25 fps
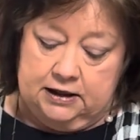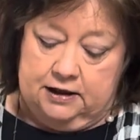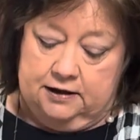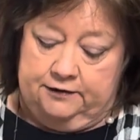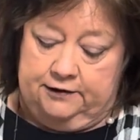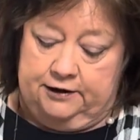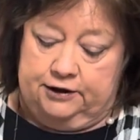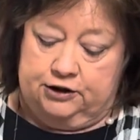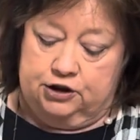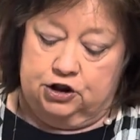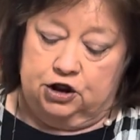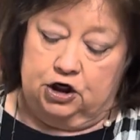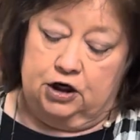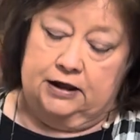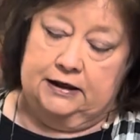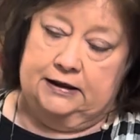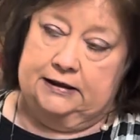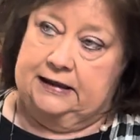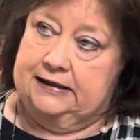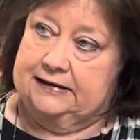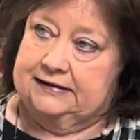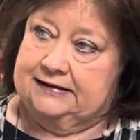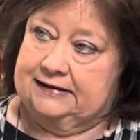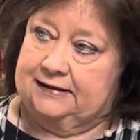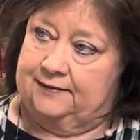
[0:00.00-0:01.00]
Then you're going to
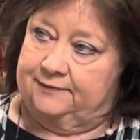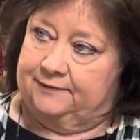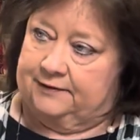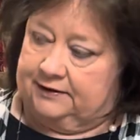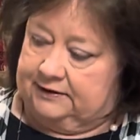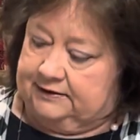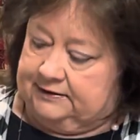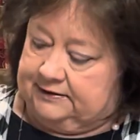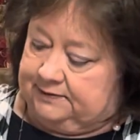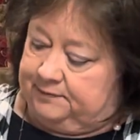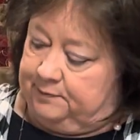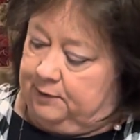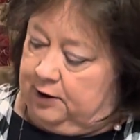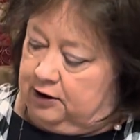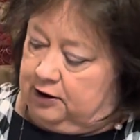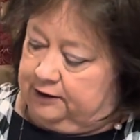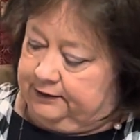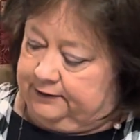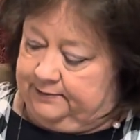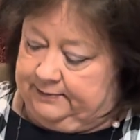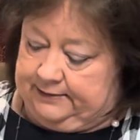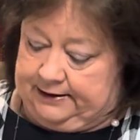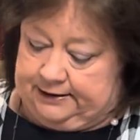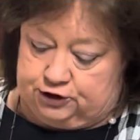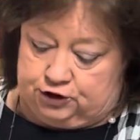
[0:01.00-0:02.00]
need something small to
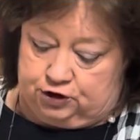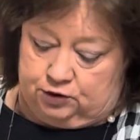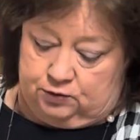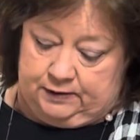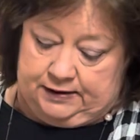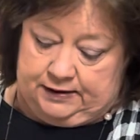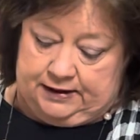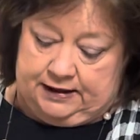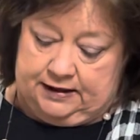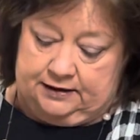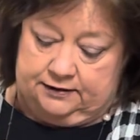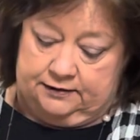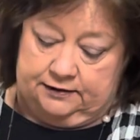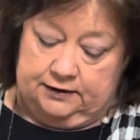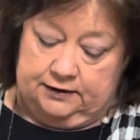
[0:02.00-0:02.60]
measure with,